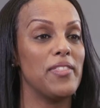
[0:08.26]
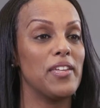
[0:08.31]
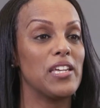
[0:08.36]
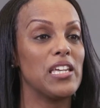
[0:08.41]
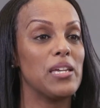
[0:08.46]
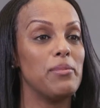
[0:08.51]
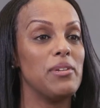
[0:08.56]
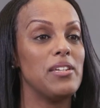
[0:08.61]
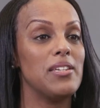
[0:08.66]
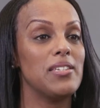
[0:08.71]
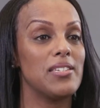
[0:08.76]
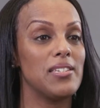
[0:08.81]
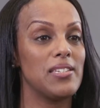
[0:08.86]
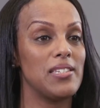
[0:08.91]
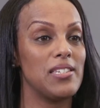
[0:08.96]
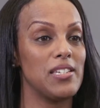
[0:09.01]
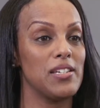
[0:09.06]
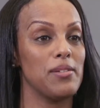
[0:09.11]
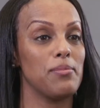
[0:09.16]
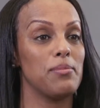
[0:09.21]
the Community
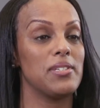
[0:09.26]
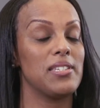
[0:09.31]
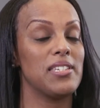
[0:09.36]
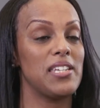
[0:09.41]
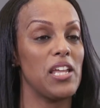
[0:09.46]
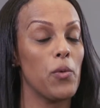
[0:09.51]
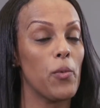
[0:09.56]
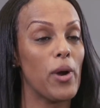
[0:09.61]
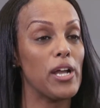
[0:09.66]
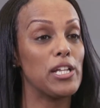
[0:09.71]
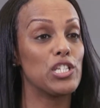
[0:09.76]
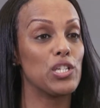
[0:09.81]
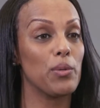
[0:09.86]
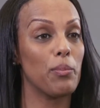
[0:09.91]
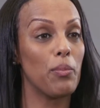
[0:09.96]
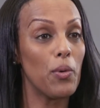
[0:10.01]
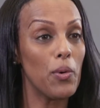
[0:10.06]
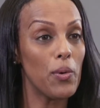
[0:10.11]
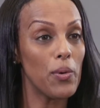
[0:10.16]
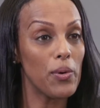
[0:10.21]
System Statewide
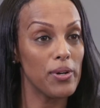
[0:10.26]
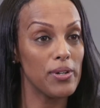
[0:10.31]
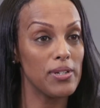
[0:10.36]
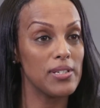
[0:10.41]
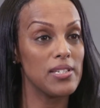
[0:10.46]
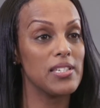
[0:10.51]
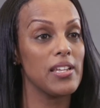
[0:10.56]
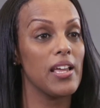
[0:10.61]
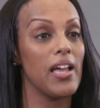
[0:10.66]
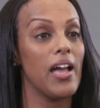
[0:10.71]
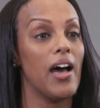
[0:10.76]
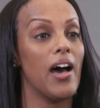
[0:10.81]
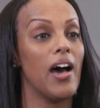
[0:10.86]
Supports